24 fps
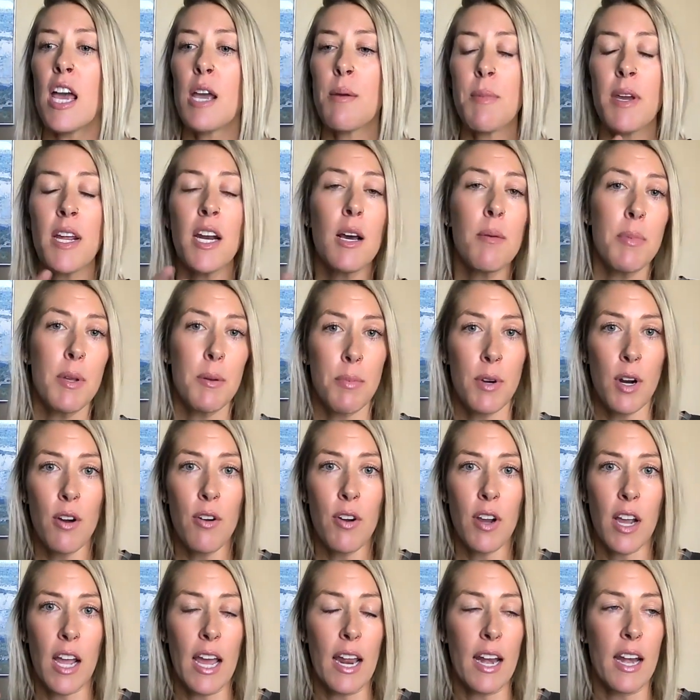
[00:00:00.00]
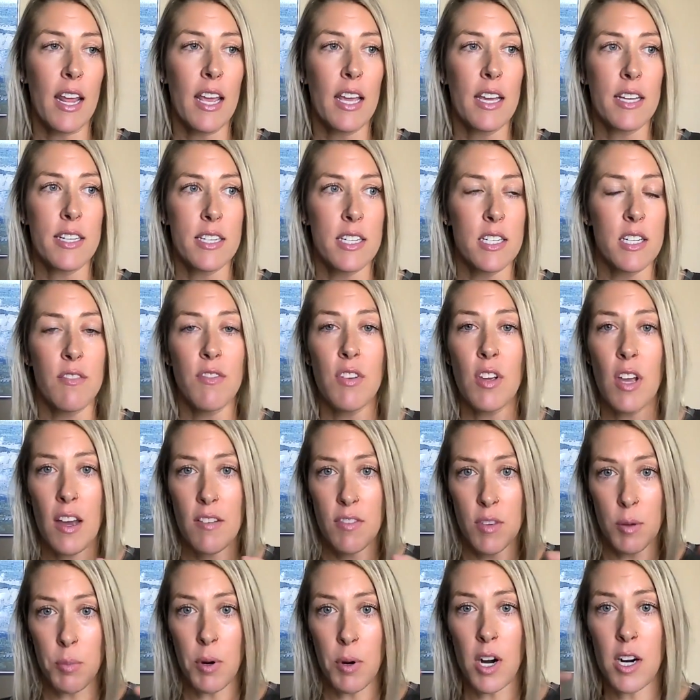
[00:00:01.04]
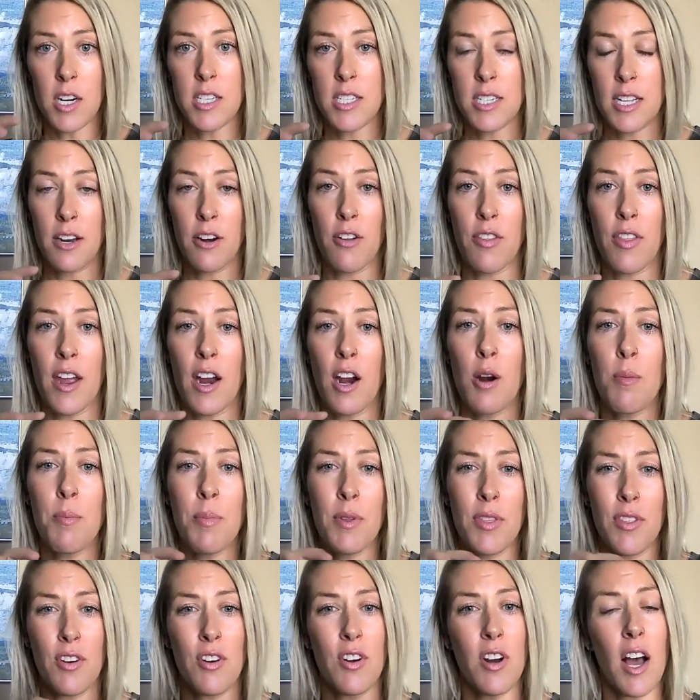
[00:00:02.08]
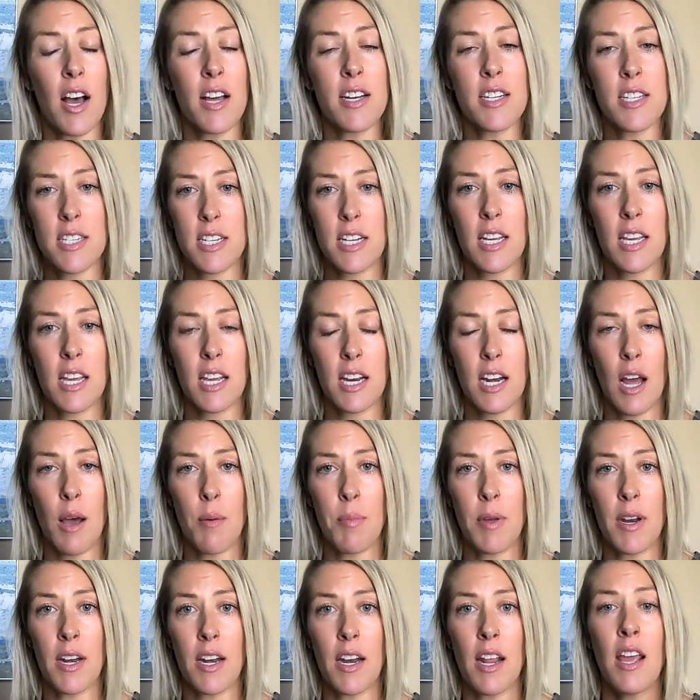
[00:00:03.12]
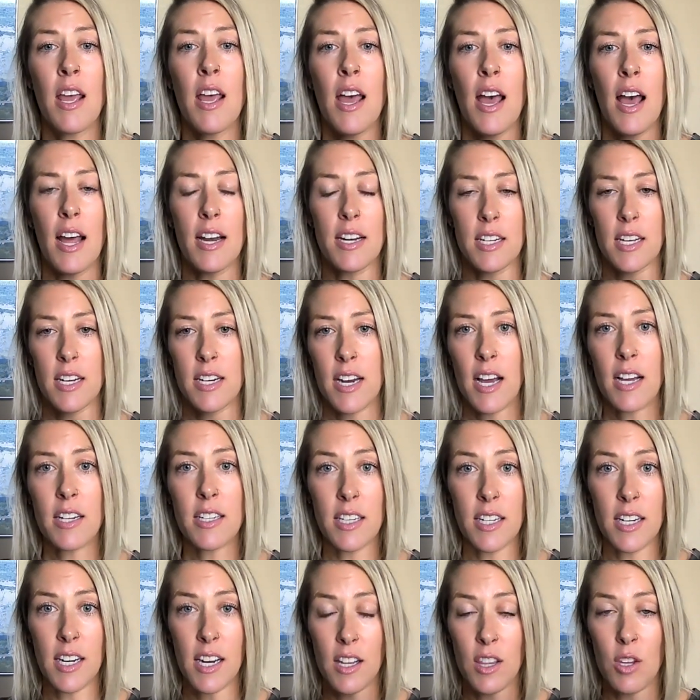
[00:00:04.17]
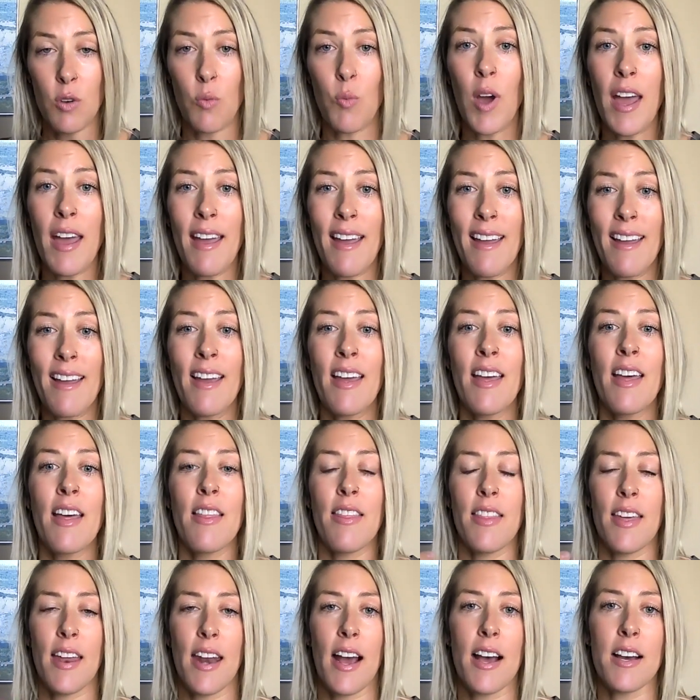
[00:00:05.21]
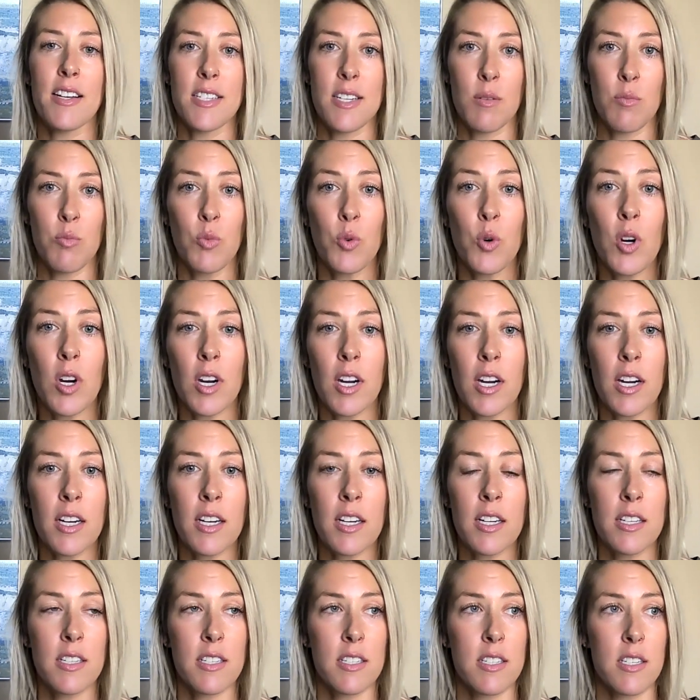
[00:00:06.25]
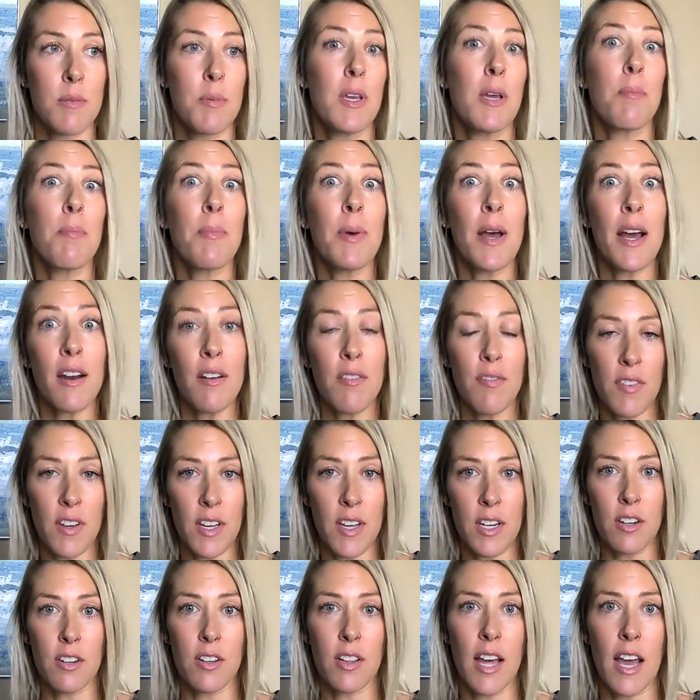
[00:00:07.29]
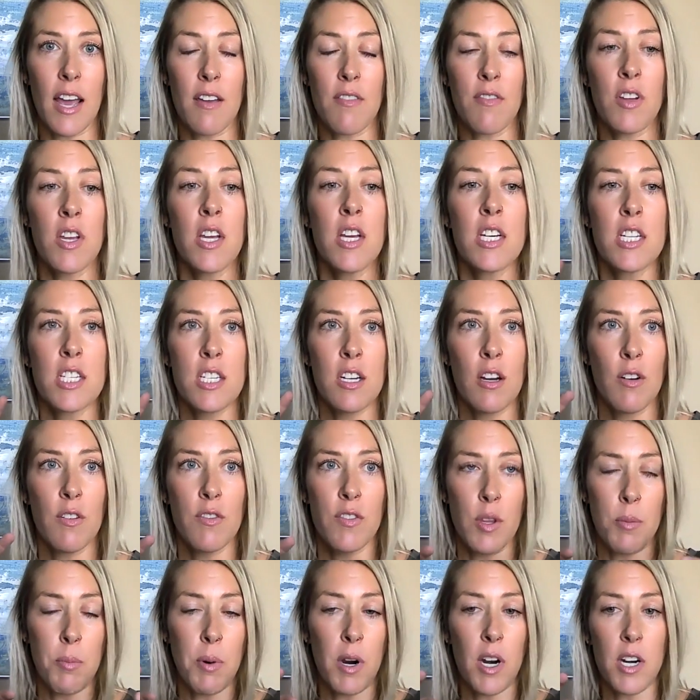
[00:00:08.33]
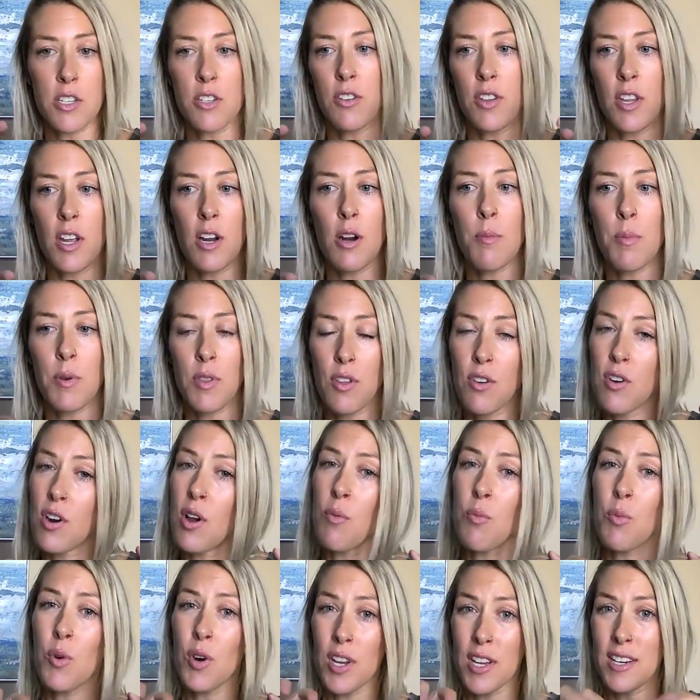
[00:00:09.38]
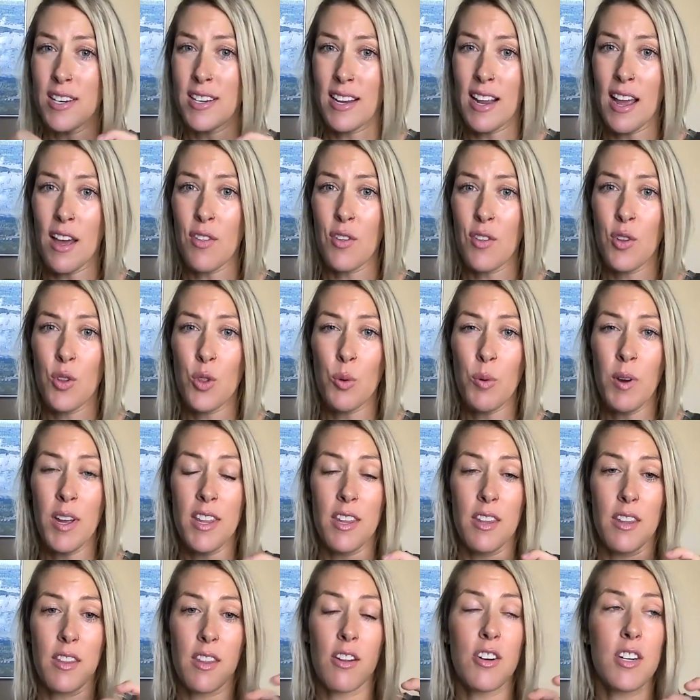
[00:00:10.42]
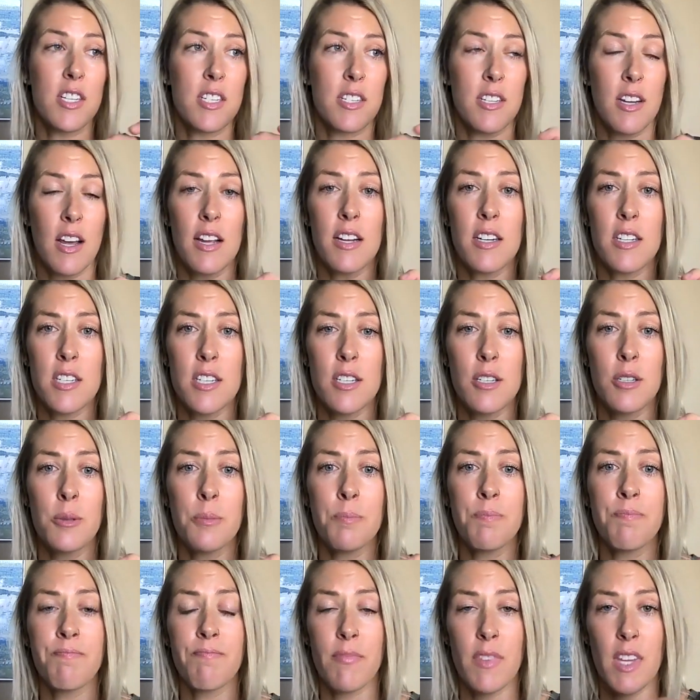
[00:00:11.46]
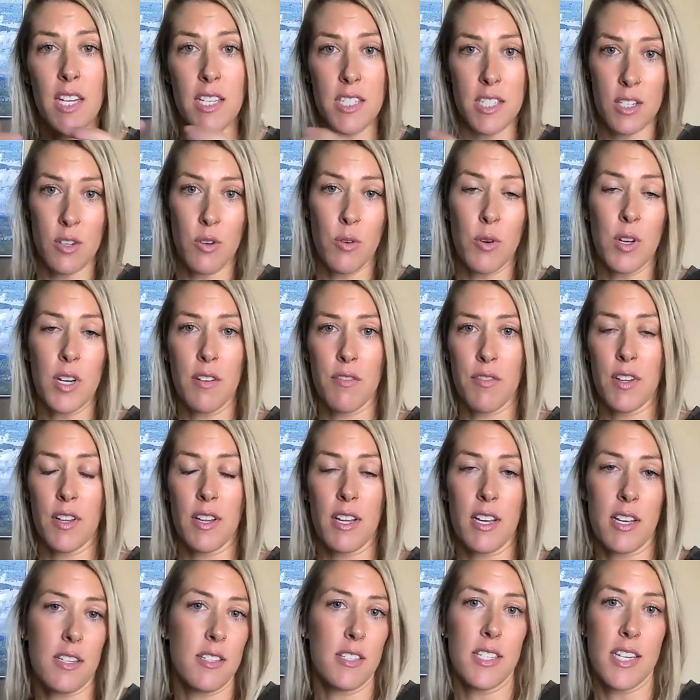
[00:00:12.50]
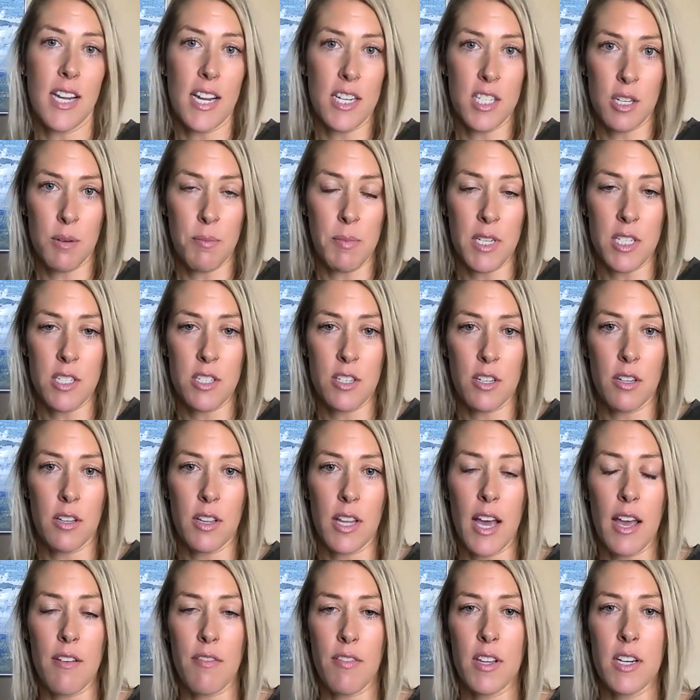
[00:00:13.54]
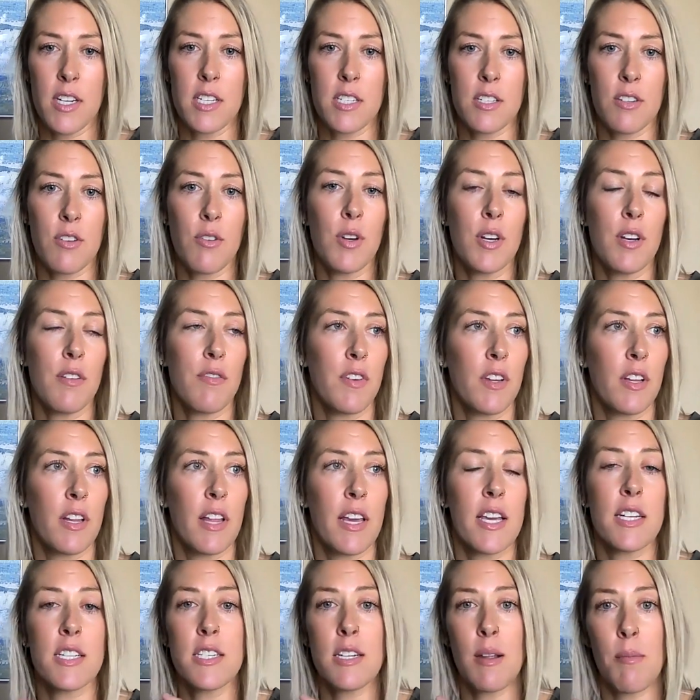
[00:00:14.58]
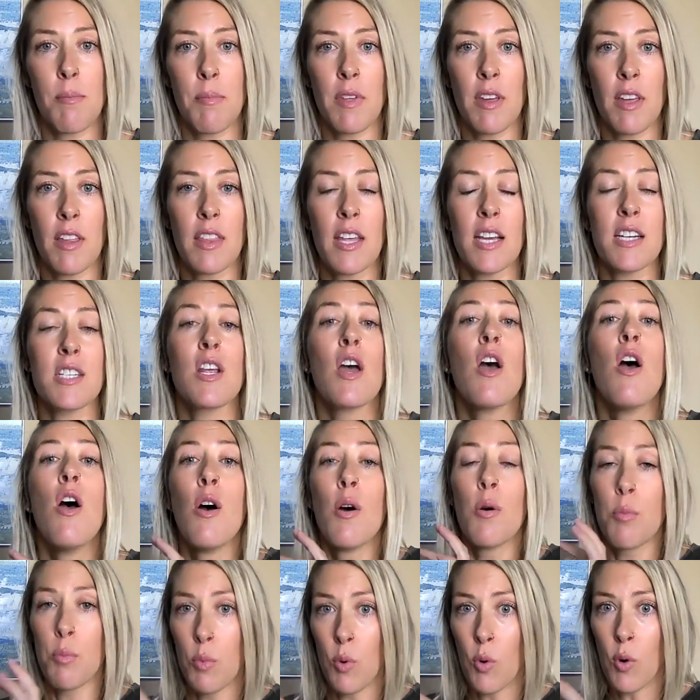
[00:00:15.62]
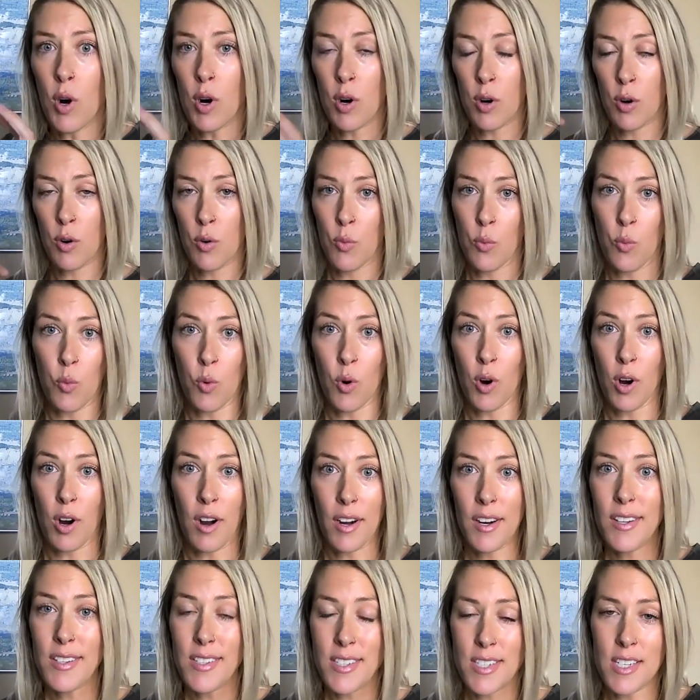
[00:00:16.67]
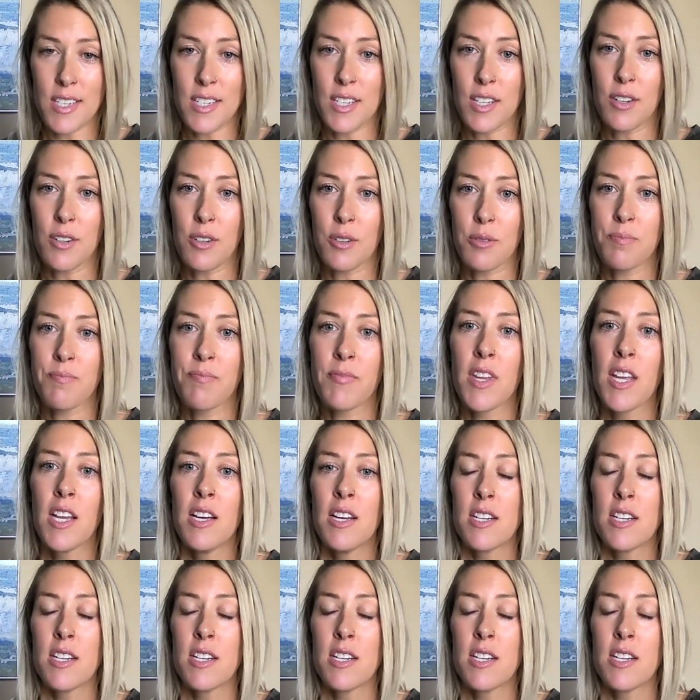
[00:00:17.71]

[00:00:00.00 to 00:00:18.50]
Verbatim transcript: It may not be broken. It's as if you have the parts that are there, but they're not syncing up and, and connecting in the way that has them work to be a benefit in your life. So if the parts are there, but they're not working together the way that they're designed to, it's going to feel like it's a detriment to your life. And it's going to feel like it's something that's more work to do.